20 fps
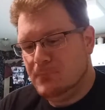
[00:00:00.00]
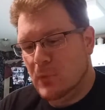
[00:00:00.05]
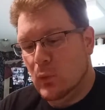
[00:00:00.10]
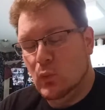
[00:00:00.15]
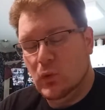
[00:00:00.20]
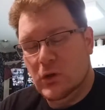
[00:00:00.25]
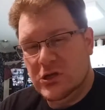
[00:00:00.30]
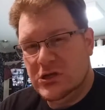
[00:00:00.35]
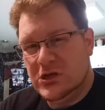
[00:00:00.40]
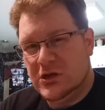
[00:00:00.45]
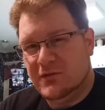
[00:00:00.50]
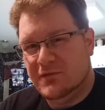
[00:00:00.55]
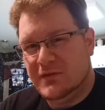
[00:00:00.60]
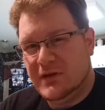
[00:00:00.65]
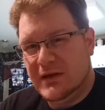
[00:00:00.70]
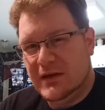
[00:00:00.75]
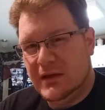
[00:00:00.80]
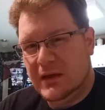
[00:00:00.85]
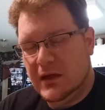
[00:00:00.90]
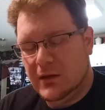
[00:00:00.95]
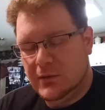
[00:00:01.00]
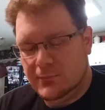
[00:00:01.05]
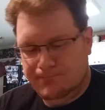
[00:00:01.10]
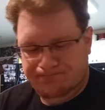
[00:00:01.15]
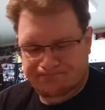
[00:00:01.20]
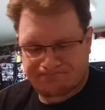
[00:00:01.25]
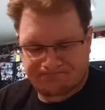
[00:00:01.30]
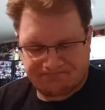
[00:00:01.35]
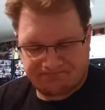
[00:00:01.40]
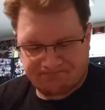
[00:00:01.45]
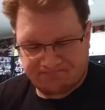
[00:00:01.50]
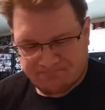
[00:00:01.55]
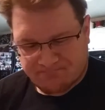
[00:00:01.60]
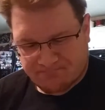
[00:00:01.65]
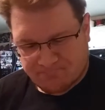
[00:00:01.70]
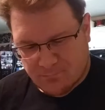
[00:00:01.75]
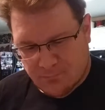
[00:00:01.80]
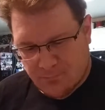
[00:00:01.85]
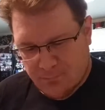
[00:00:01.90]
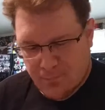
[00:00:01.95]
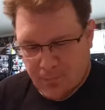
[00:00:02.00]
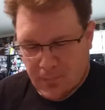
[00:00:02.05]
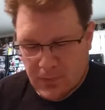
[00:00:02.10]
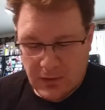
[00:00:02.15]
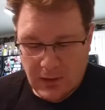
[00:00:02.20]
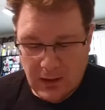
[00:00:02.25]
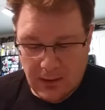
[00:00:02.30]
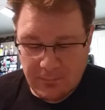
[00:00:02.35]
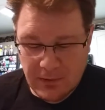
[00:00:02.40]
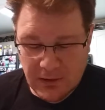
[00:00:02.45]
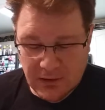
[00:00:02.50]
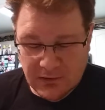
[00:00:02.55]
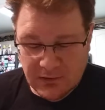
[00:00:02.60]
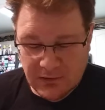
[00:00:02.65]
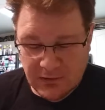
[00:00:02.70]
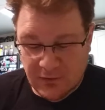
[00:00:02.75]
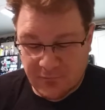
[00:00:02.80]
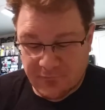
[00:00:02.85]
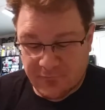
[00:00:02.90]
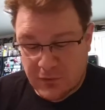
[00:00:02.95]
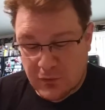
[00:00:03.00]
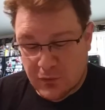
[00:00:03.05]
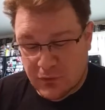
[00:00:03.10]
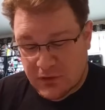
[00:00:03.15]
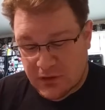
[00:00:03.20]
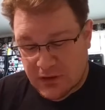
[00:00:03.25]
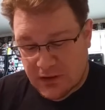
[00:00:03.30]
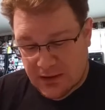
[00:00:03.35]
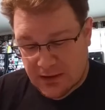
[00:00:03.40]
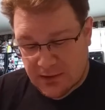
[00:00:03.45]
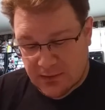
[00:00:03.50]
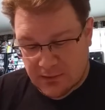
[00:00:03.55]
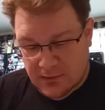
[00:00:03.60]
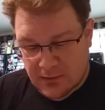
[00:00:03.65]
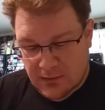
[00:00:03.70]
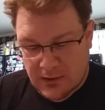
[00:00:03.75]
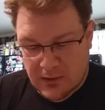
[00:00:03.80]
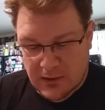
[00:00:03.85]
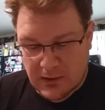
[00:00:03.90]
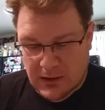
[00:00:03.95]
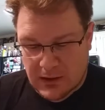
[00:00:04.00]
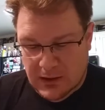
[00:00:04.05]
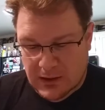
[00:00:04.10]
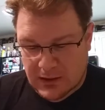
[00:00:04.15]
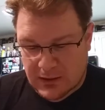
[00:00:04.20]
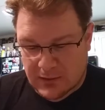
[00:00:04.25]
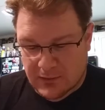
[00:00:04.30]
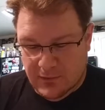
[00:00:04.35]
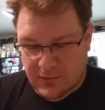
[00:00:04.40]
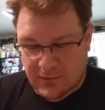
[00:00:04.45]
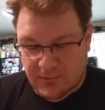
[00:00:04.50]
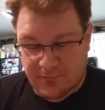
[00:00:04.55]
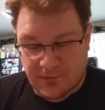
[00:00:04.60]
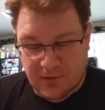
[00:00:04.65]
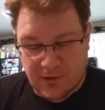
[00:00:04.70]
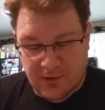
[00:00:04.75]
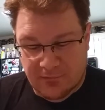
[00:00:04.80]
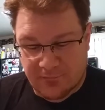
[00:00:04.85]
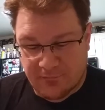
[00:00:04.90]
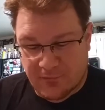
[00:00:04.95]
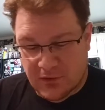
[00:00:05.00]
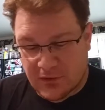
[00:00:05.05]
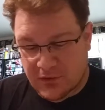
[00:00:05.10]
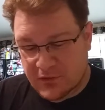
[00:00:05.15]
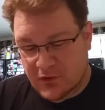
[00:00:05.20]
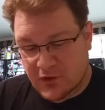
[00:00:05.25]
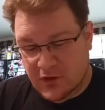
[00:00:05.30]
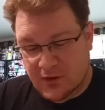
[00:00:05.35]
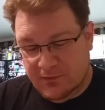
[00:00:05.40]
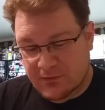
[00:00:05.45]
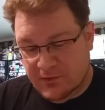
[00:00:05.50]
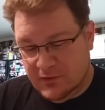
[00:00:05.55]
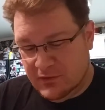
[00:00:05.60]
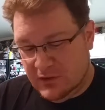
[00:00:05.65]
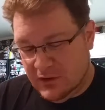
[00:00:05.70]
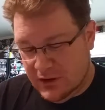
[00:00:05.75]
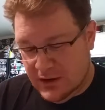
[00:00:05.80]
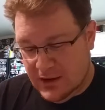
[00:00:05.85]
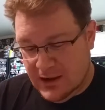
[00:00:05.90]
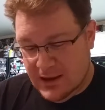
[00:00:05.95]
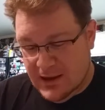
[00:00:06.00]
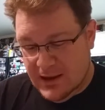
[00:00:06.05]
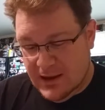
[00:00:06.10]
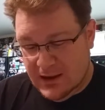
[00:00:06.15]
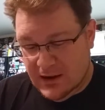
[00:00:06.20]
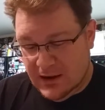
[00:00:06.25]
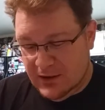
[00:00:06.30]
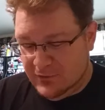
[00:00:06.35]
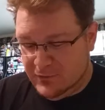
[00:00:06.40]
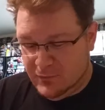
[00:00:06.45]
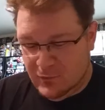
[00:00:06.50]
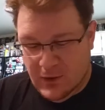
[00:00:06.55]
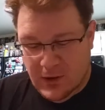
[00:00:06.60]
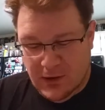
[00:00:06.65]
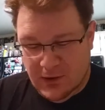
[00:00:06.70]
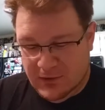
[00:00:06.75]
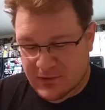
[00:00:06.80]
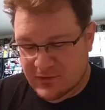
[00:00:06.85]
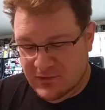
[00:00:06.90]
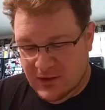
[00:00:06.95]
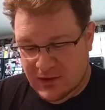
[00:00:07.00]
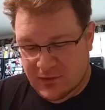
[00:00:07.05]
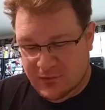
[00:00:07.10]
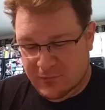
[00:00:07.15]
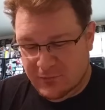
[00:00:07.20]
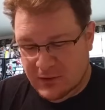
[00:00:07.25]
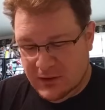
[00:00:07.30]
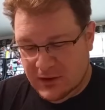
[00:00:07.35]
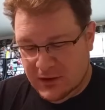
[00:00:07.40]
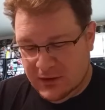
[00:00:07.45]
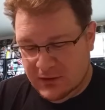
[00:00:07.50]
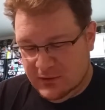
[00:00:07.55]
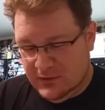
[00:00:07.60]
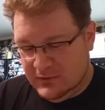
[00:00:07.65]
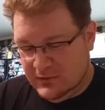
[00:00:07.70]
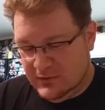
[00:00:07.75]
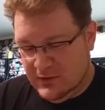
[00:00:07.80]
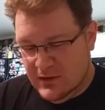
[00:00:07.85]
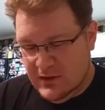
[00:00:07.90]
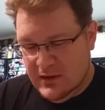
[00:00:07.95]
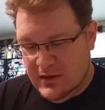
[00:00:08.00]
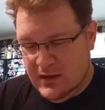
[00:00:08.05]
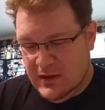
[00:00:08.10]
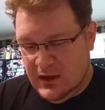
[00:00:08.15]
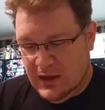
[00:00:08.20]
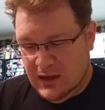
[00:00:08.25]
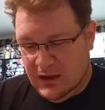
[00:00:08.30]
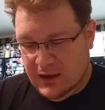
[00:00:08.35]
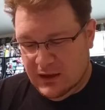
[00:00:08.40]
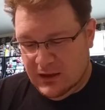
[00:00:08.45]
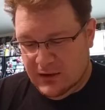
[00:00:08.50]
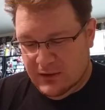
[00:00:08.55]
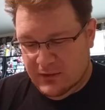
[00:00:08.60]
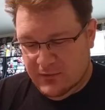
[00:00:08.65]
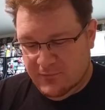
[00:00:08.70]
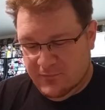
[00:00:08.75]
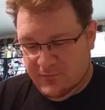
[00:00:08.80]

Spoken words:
We shall find out. I picked a few today. The very first harvest that I had, I swear it's ridiculous. I got